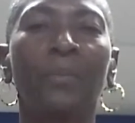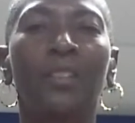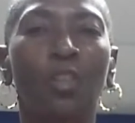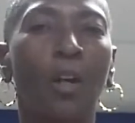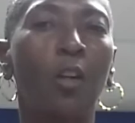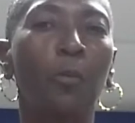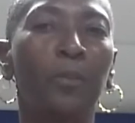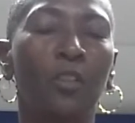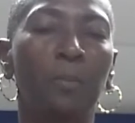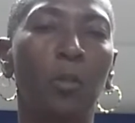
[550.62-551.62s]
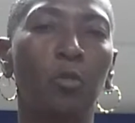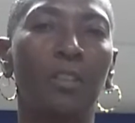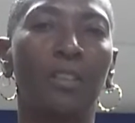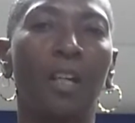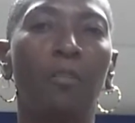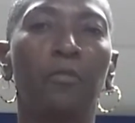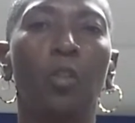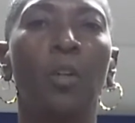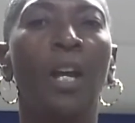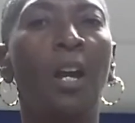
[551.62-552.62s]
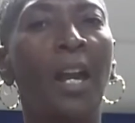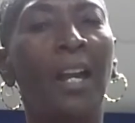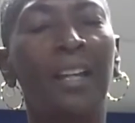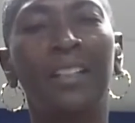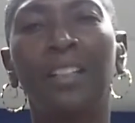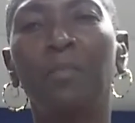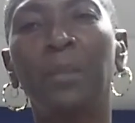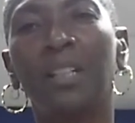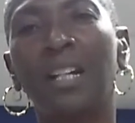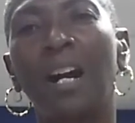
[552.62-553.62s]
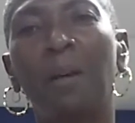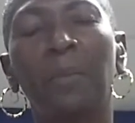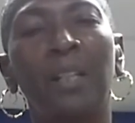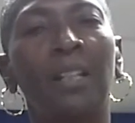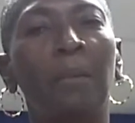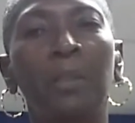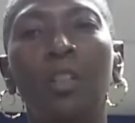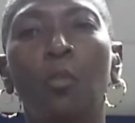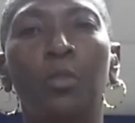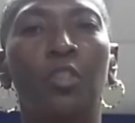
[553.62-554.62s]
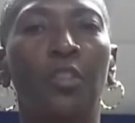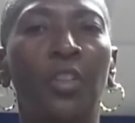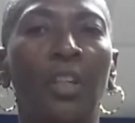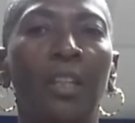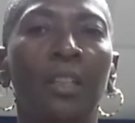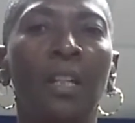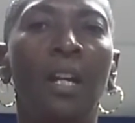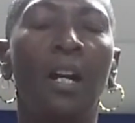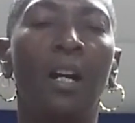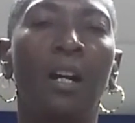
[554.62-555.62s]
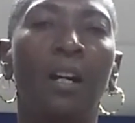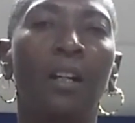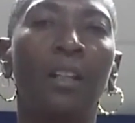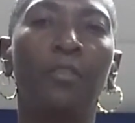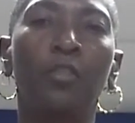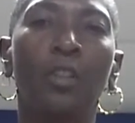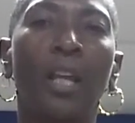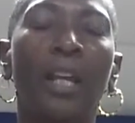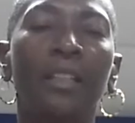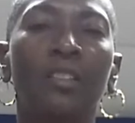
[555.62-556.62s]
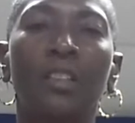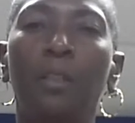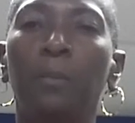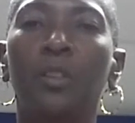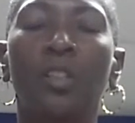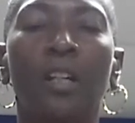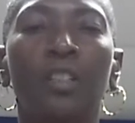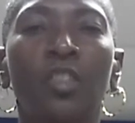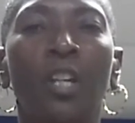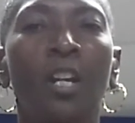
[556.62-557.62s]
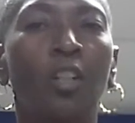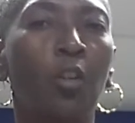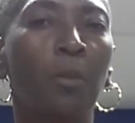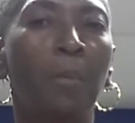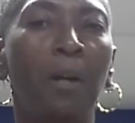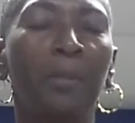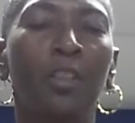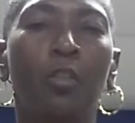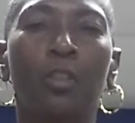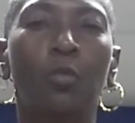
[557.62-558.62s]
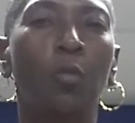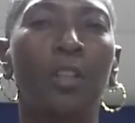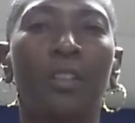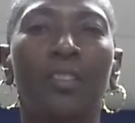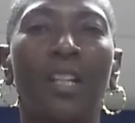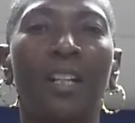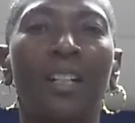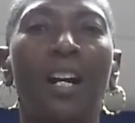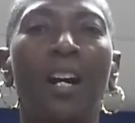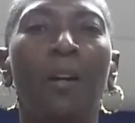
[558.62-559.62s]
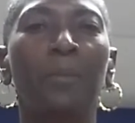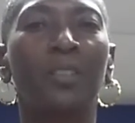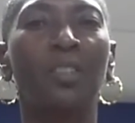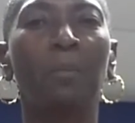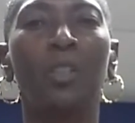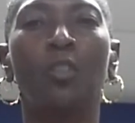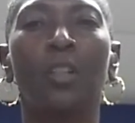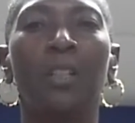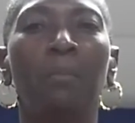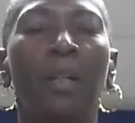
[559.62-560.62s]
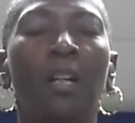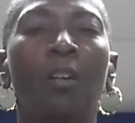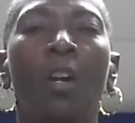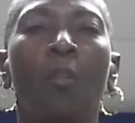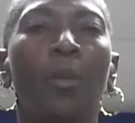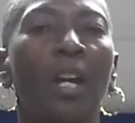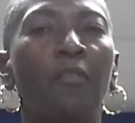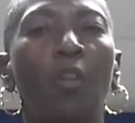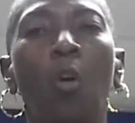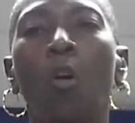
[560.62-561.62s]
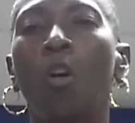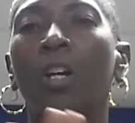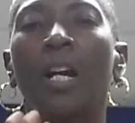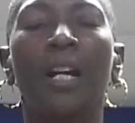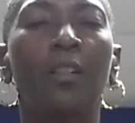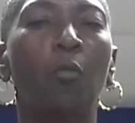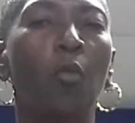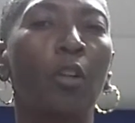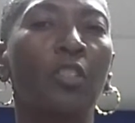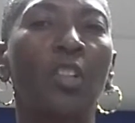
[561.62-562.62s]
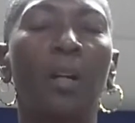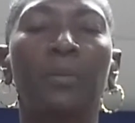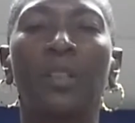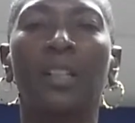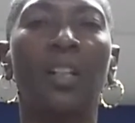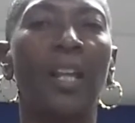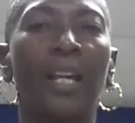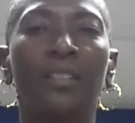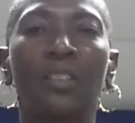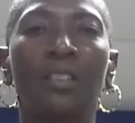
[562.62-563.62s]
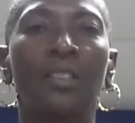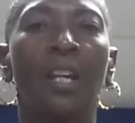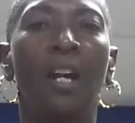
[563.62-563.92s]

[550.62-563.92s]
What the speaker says: So I hope this post is helpful. Hey, leave me a comment. Let me know what you think. If you like to keep in touch, go to mamayogaswellness.com and send me your email. We have all kind of workshops and classes